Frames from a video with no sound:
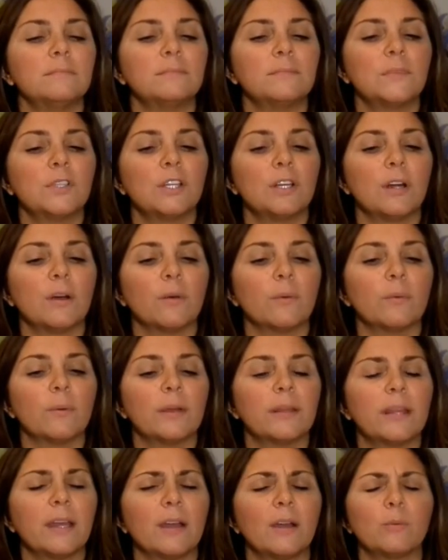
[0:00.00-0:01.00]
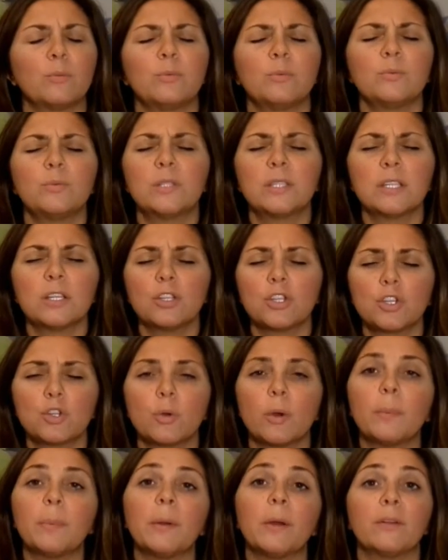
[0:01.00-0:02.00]
it was such a
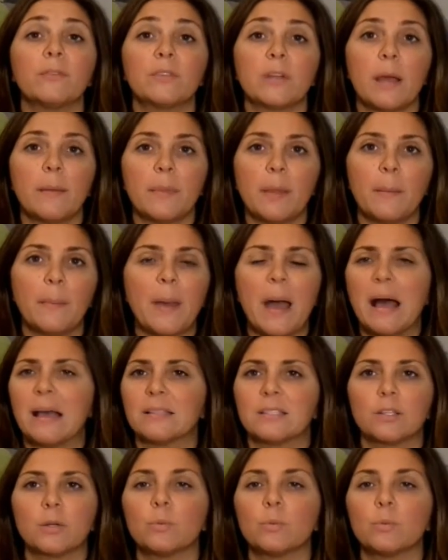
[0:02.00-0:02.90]
short period of time that passed.